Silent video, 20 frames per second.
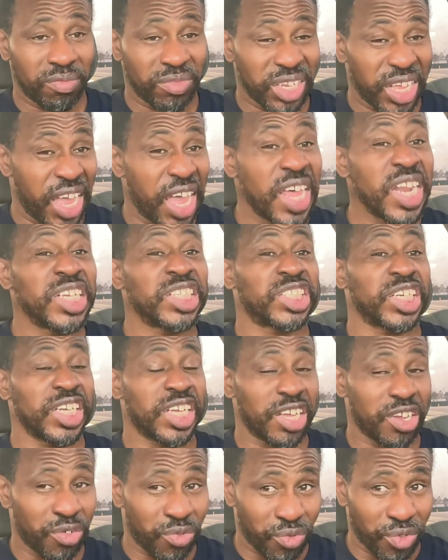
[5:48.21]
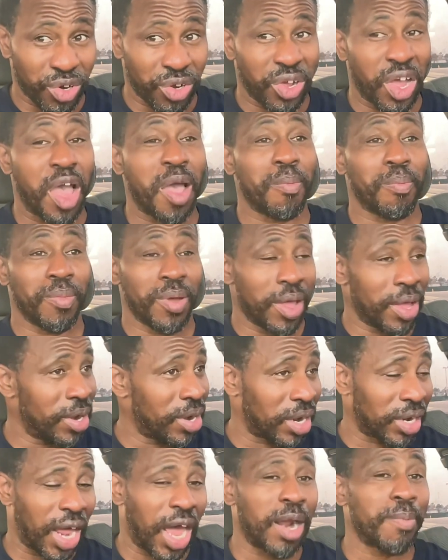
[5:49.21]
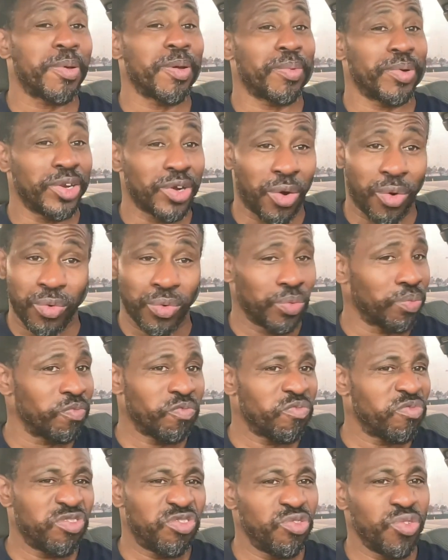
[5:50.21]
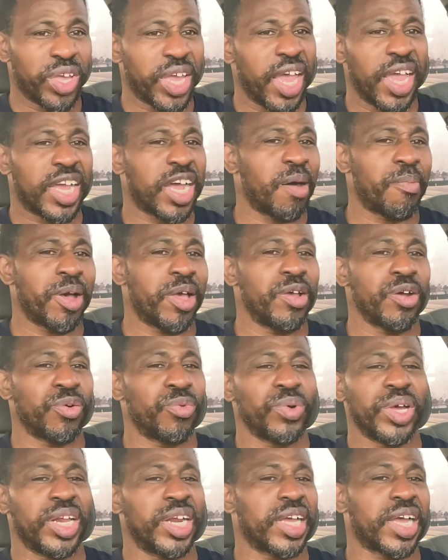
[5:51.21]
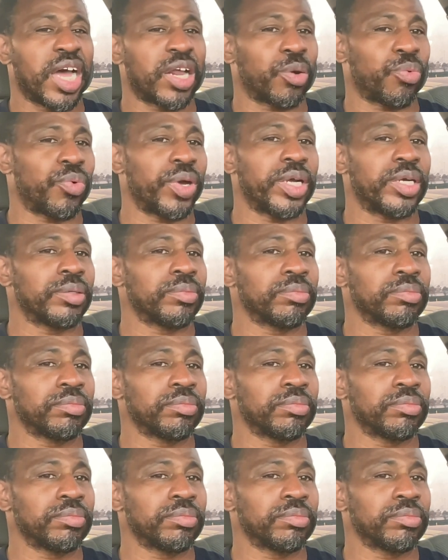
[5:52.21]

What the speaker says: The energy get real, and a lot of people know you can't come at him any kind of way.